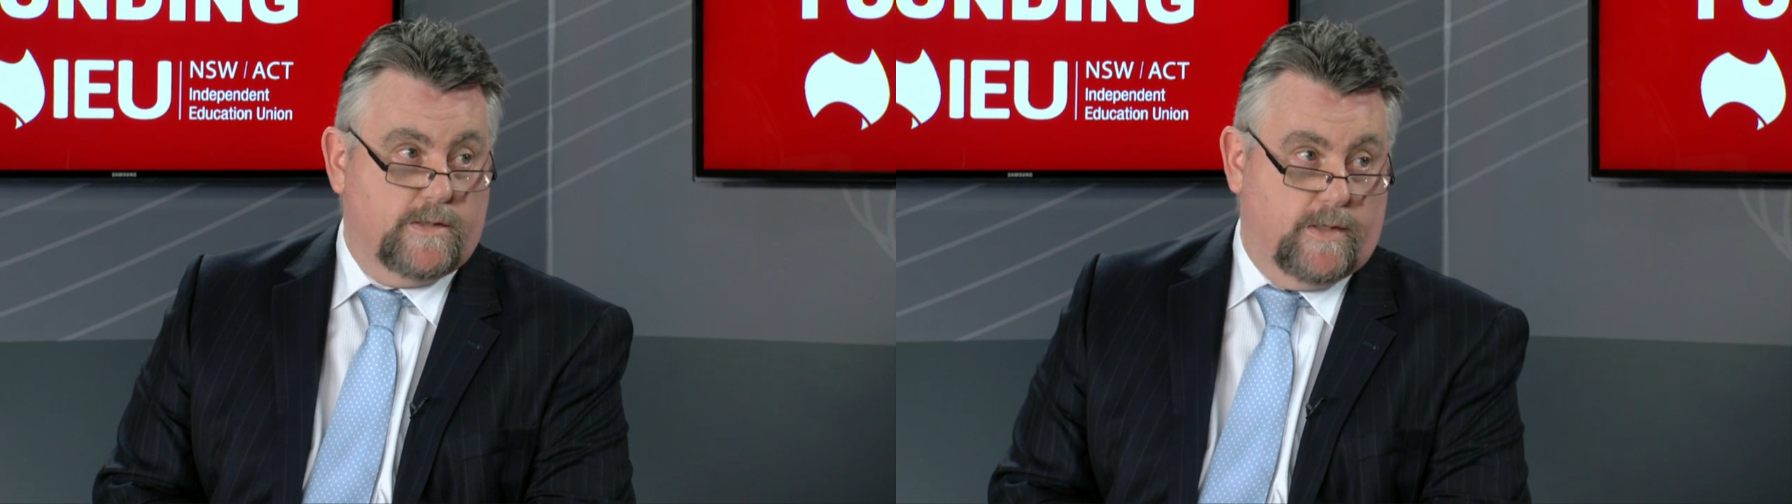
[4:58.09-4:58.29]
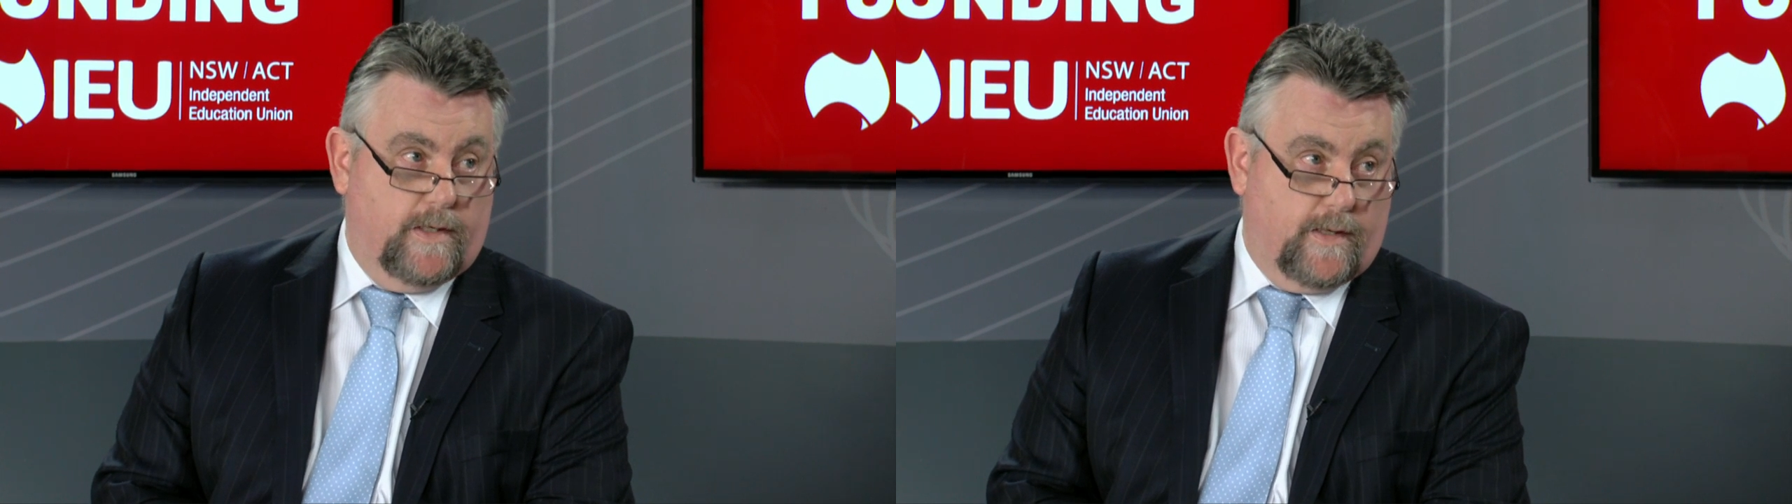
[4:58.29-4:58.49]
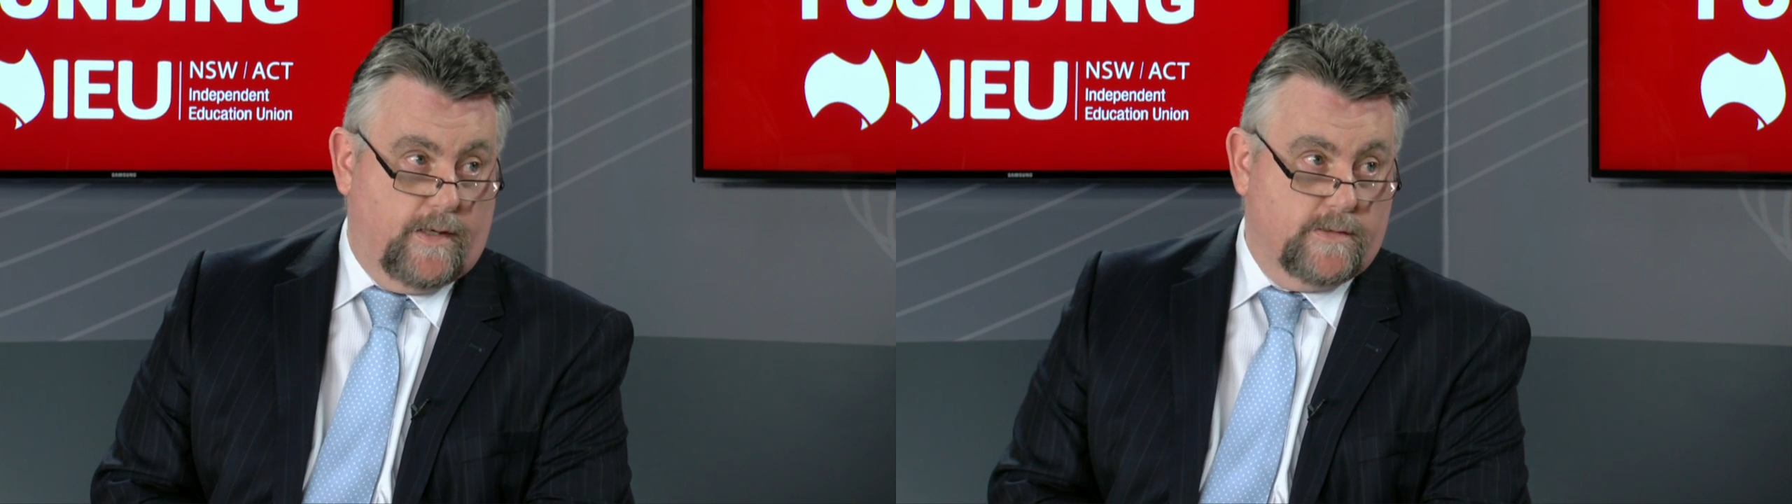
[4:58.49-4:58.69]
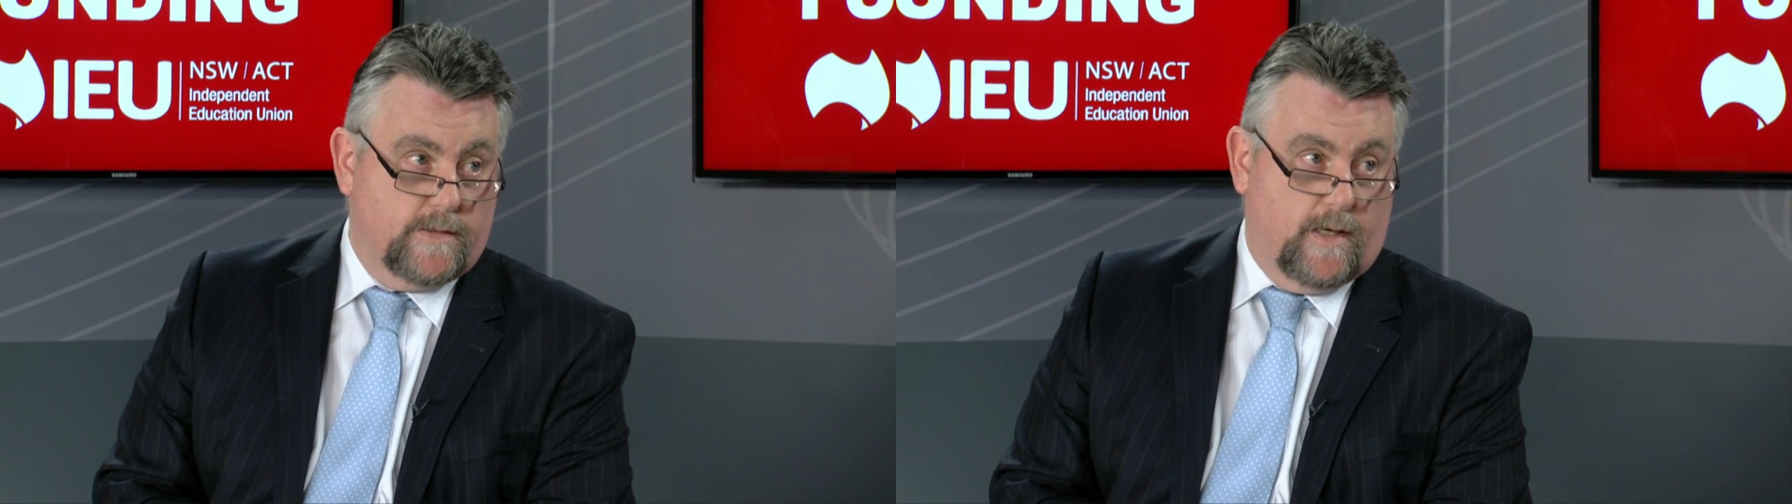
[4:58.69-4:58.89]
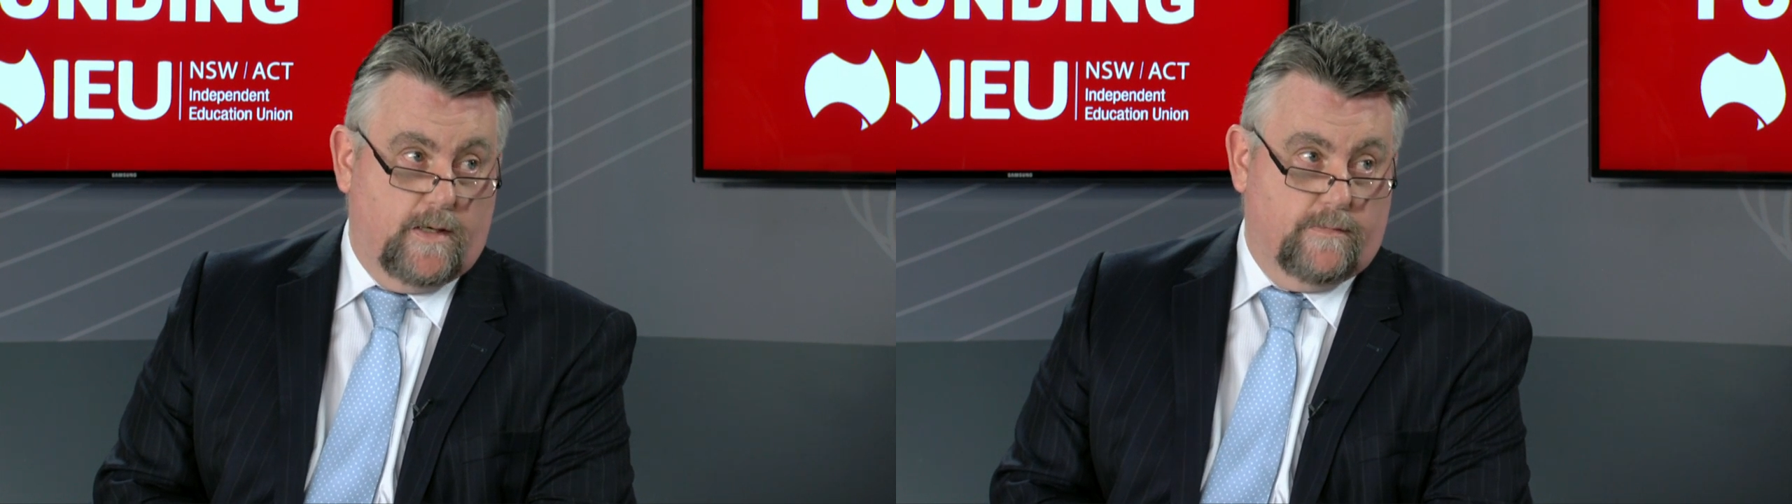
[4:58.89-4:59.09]
to see
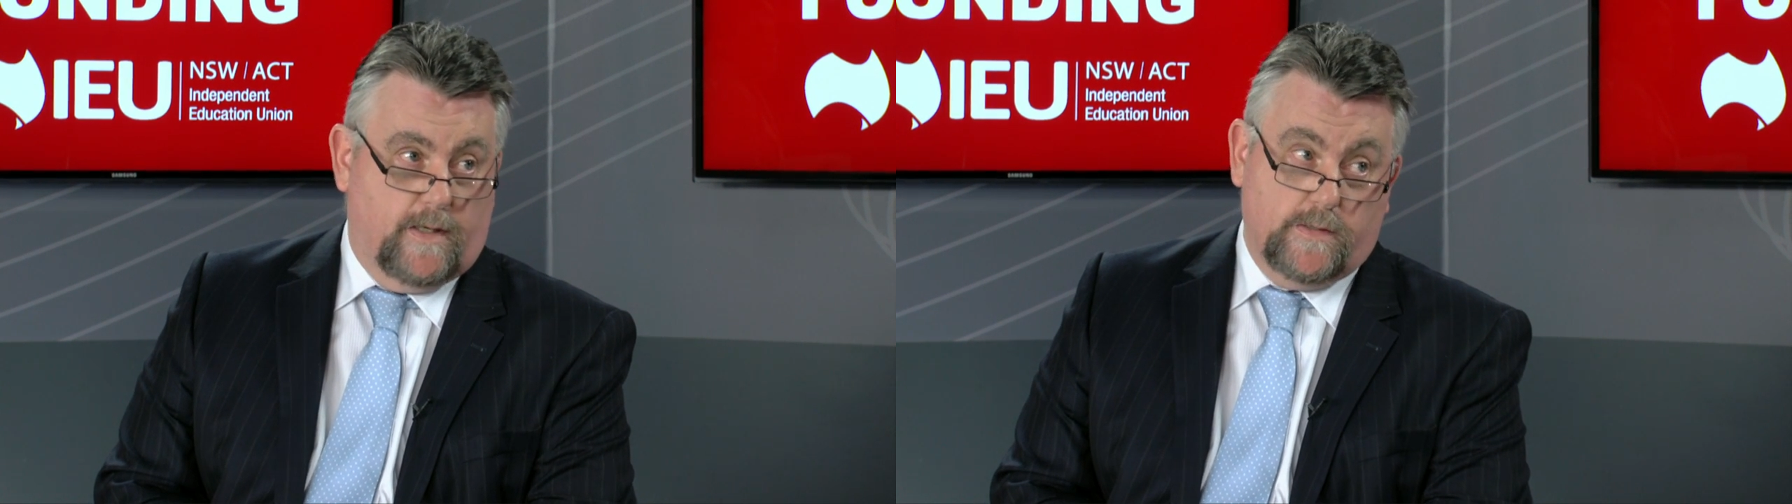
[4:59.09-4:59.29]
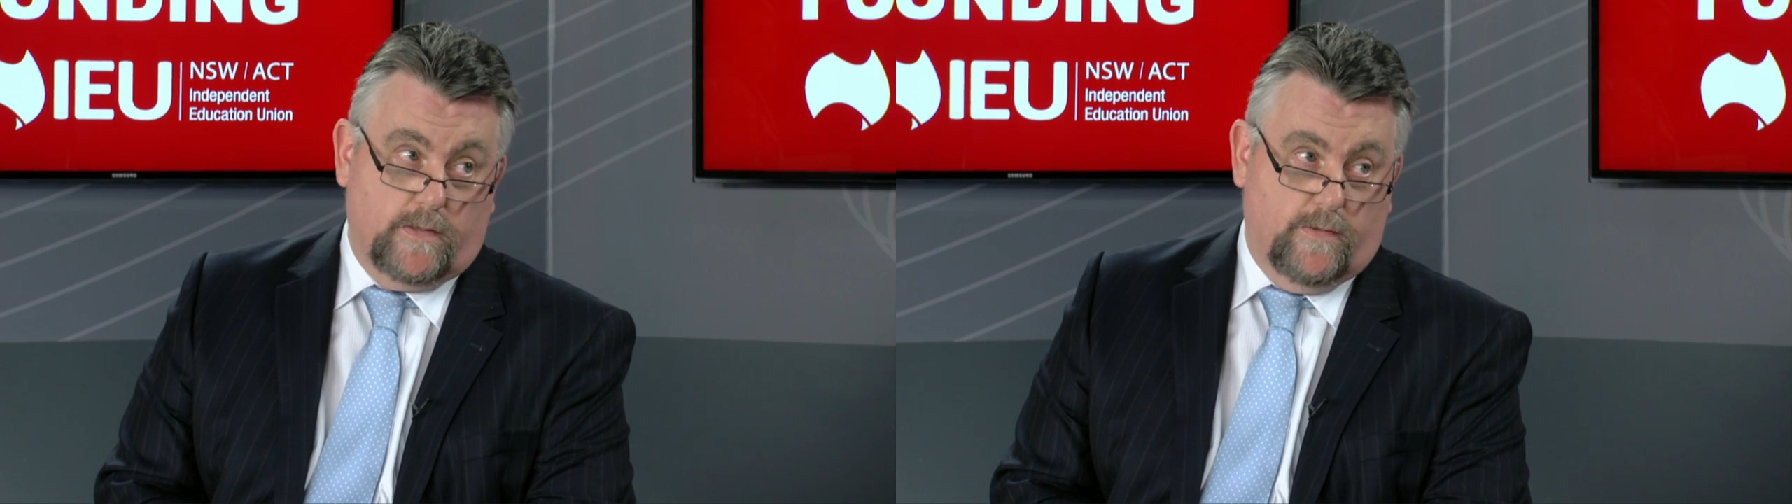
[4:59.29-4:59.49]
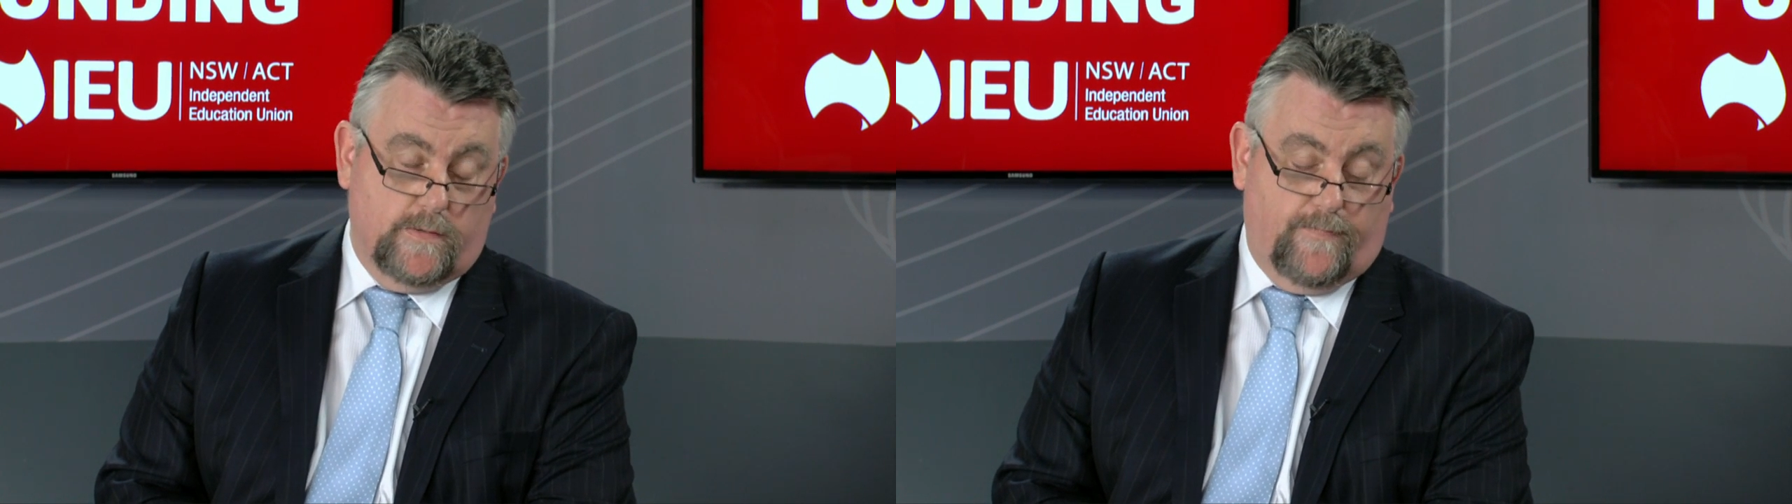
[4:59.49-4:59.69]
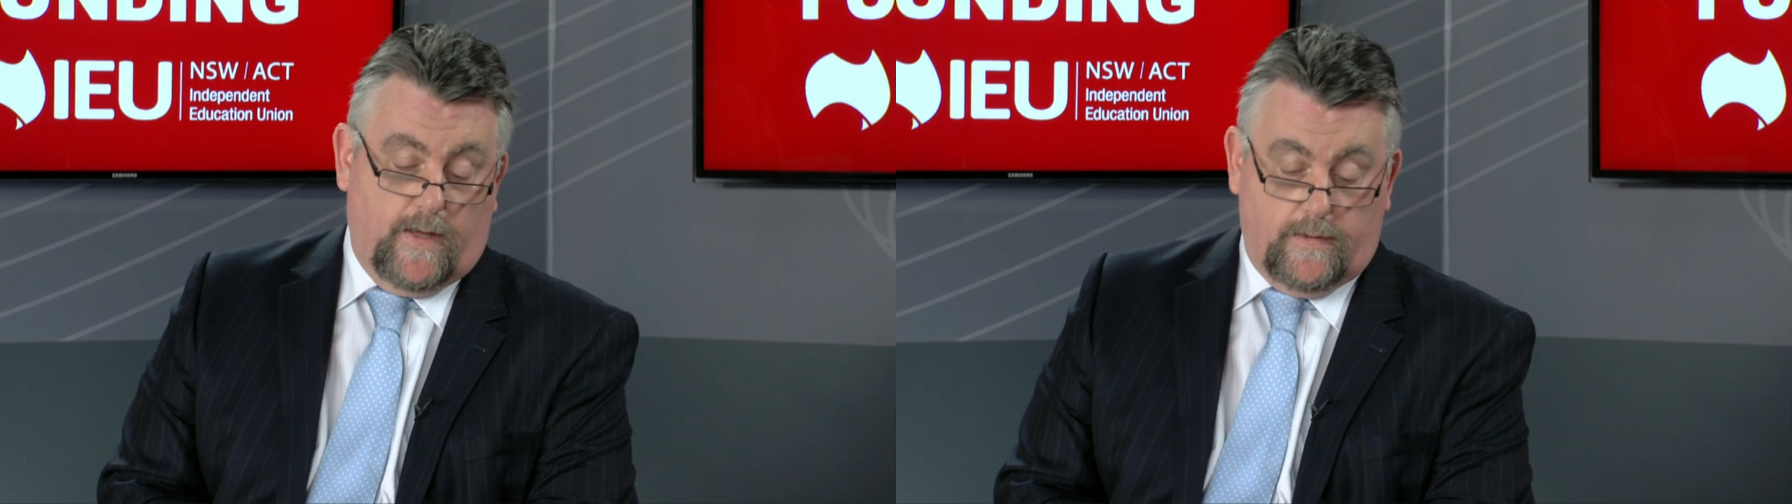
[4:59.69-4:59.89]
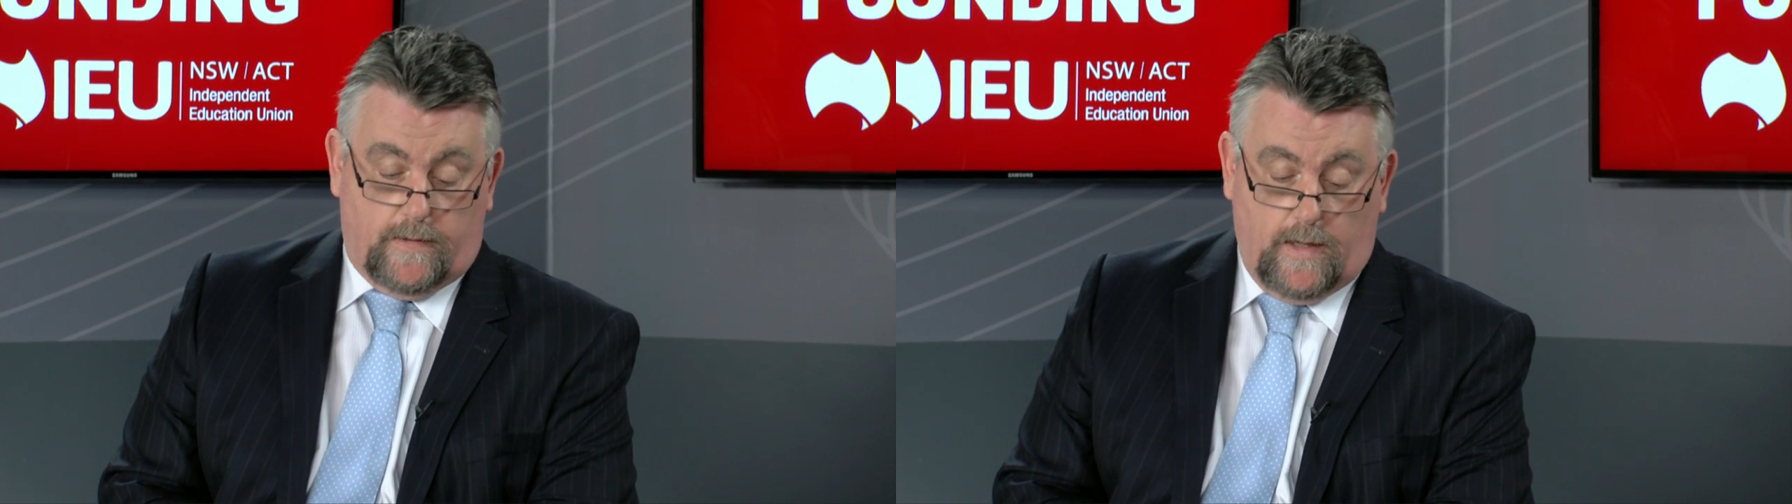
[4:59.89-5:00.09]
those schools
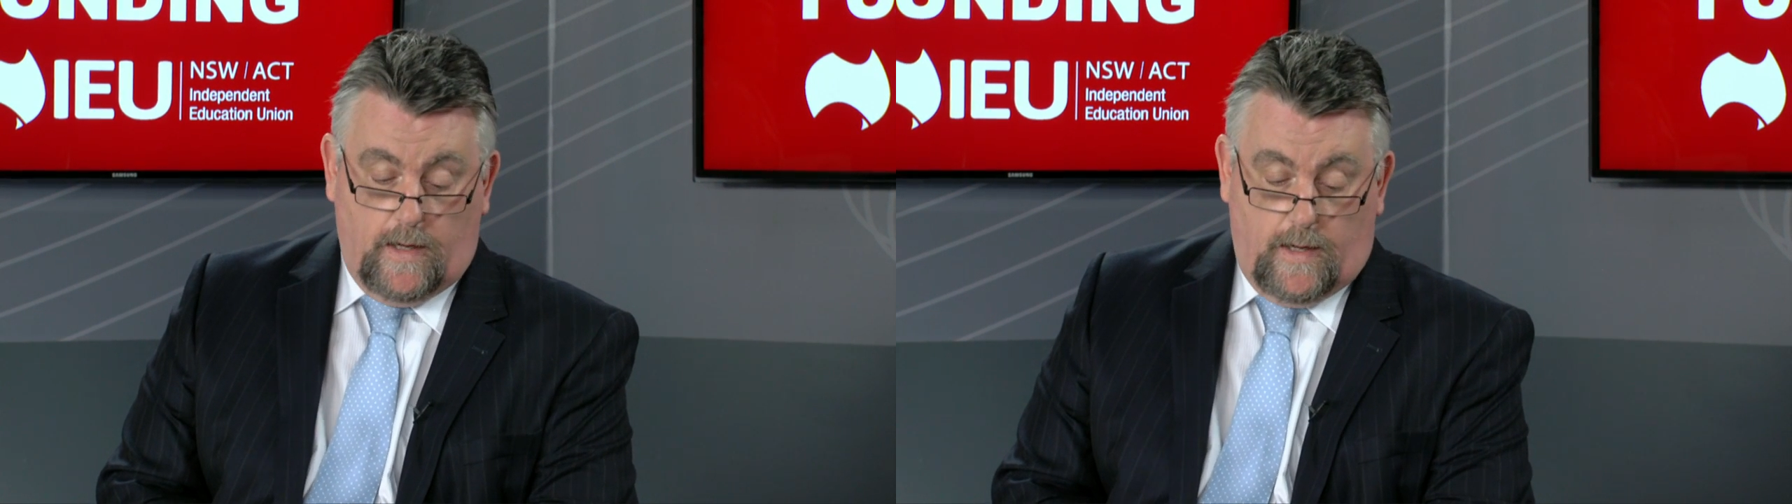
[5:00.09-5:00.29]
funded.